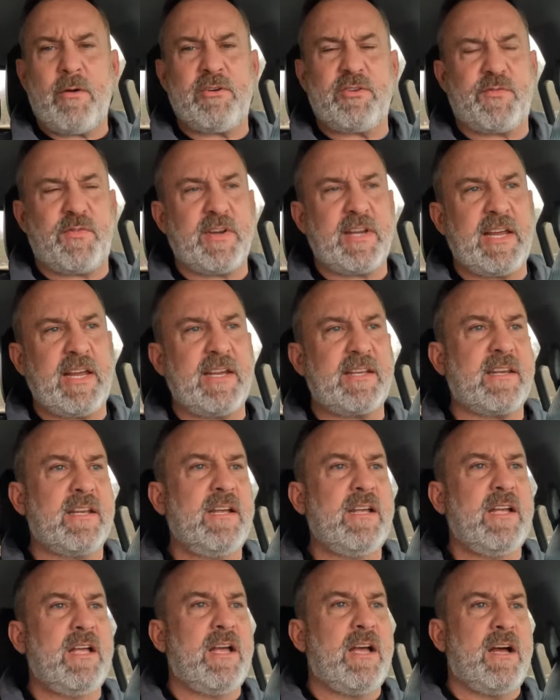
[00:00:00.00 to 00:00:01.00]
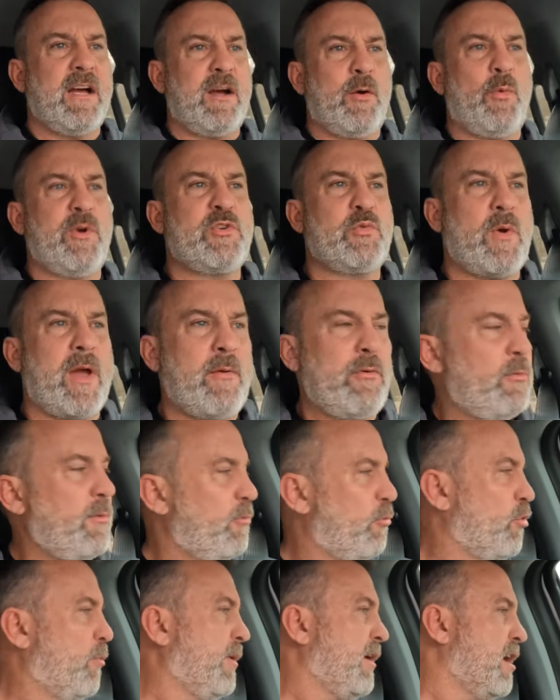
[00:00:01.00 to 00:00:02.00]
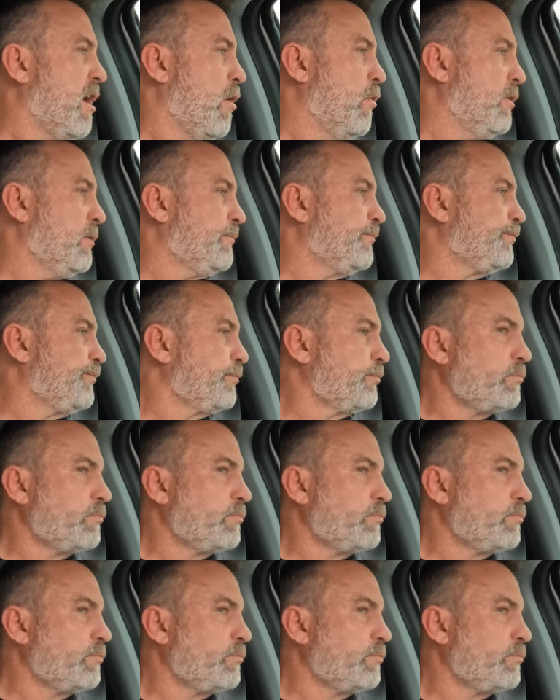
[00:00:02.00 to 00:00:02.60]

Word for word: I always forget which way we'll be going.